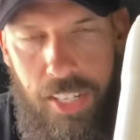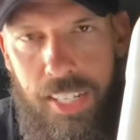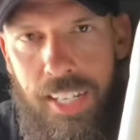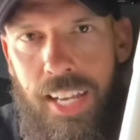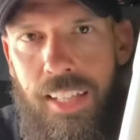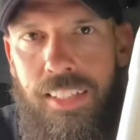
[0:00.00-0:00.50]

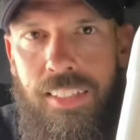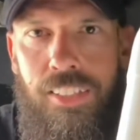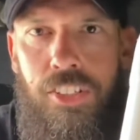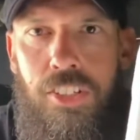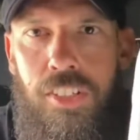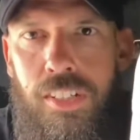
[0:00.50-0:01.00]
This one
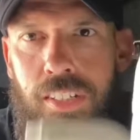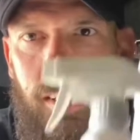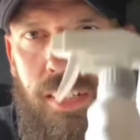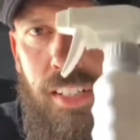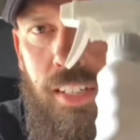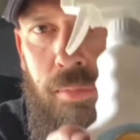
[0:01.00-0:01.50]
right here is
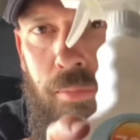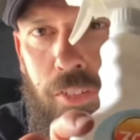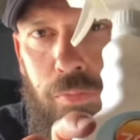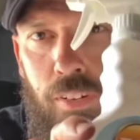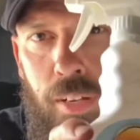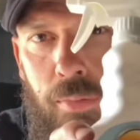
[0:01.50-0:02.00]
great for
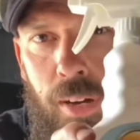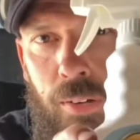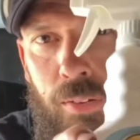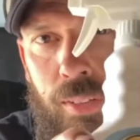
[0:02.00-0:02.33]
ultimate